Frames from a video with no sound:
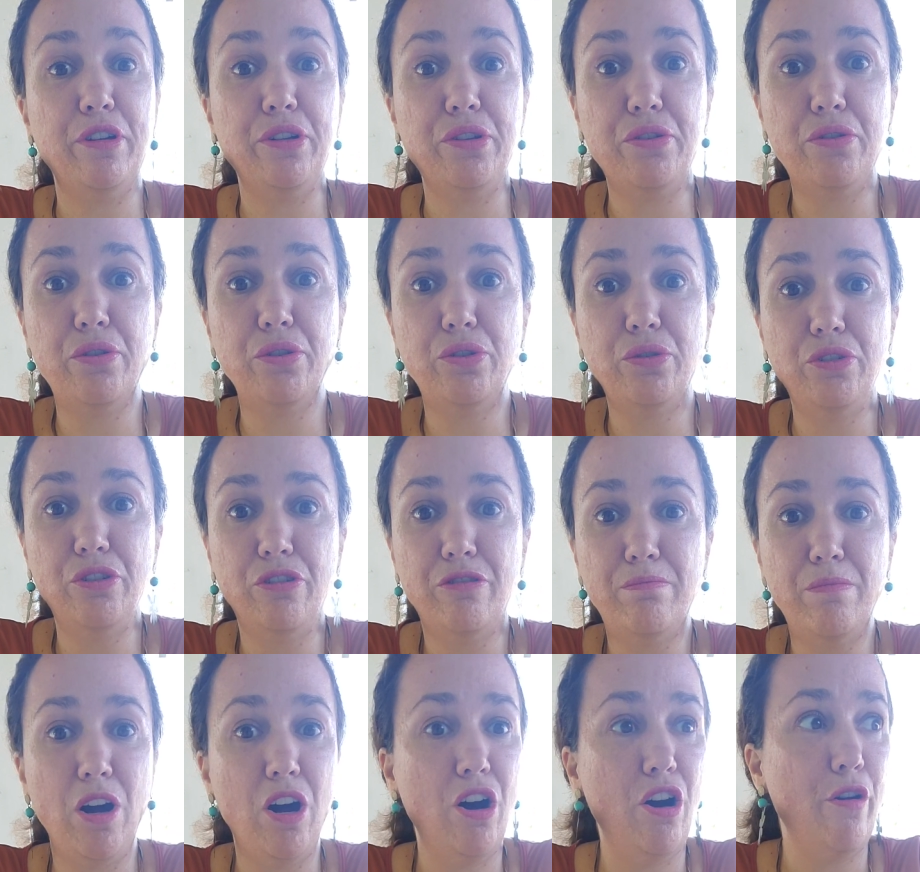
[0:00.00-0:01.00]
you go to your
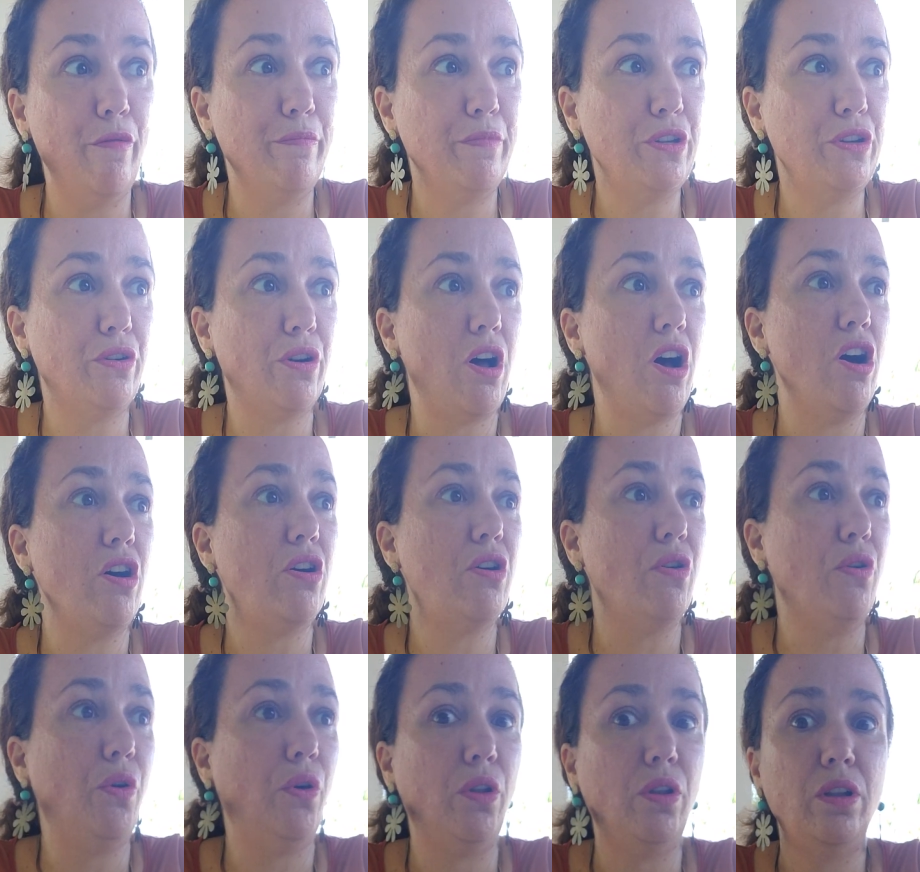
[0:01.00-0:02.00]
mom, your
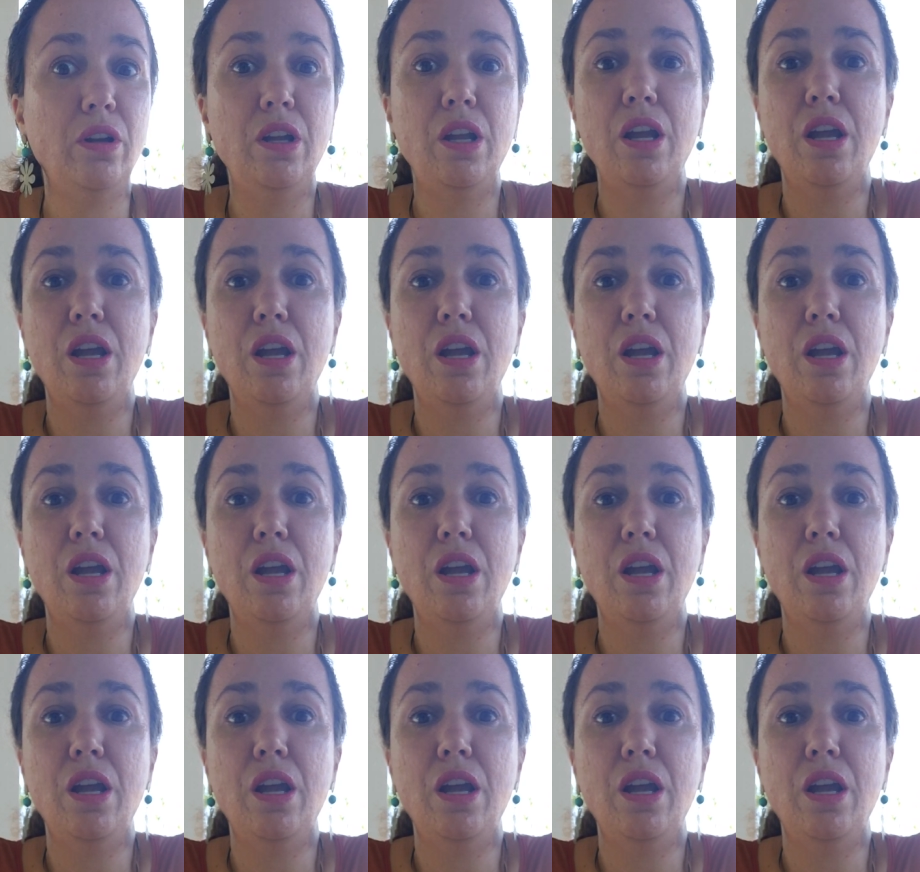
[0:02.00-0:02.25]
uncle,